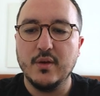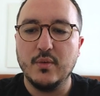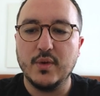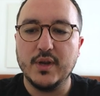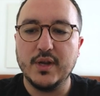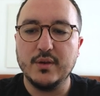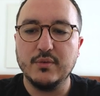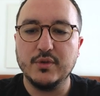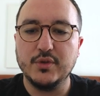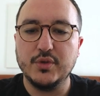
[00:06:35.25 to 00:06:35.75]

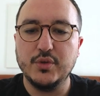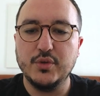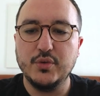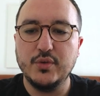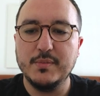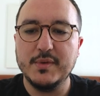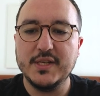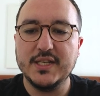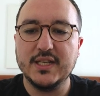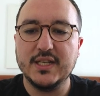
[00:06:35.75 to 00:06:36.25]
what I want to do
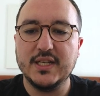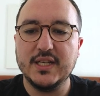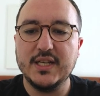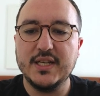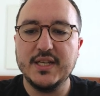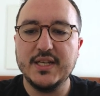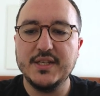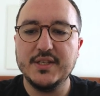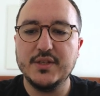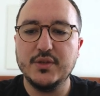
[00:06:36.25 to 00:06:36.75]

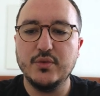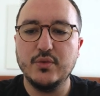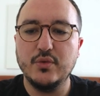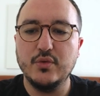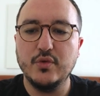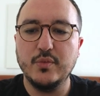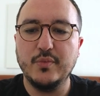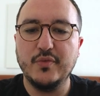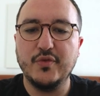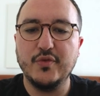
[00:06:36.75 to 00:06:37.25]
immediately is to
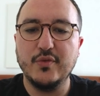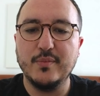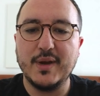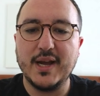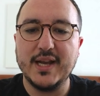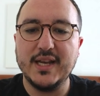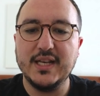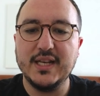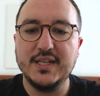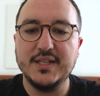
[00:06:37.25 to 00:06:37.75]
loop through
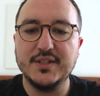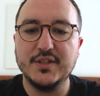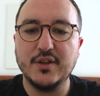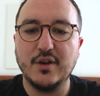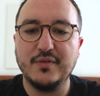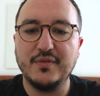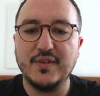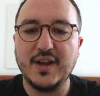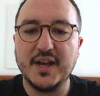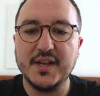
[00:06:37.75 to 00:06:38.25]
my list
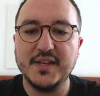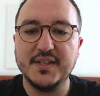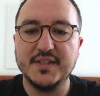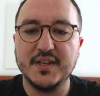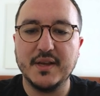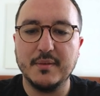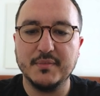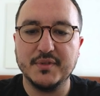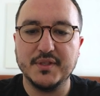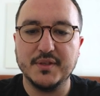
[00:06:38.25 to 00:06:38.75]
of
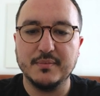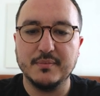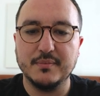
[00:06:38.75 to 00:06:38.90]
items.